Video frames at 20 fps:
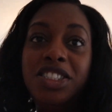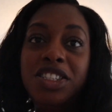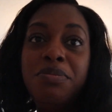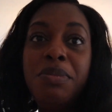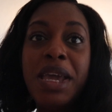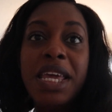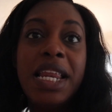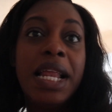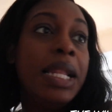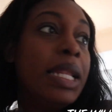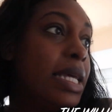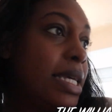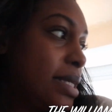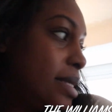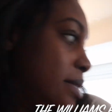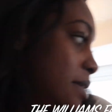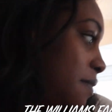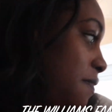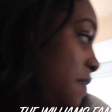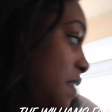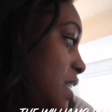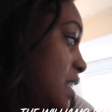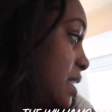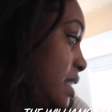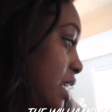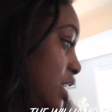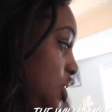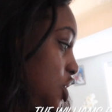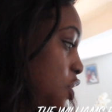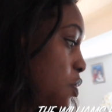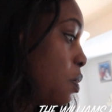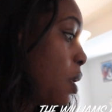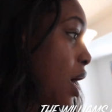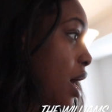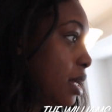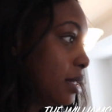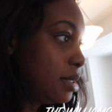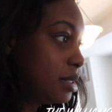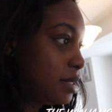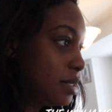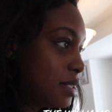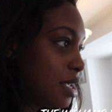She made a list of things that she wants.